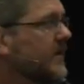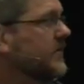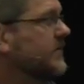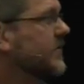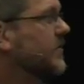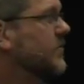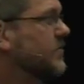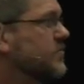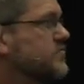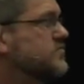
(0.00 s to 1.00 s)
So
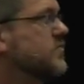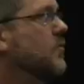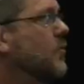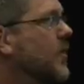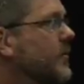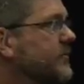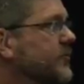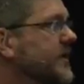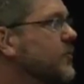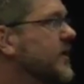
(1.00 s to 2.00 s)
what we
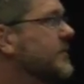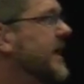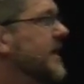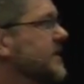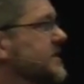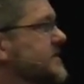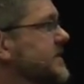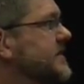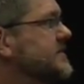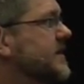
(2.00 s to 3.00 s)
really want to balance
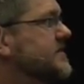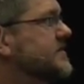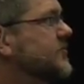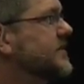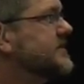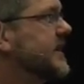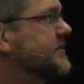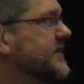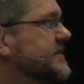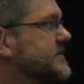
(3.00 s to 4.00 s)
is customer
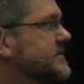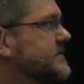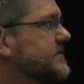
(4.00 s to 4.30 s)
acceptance,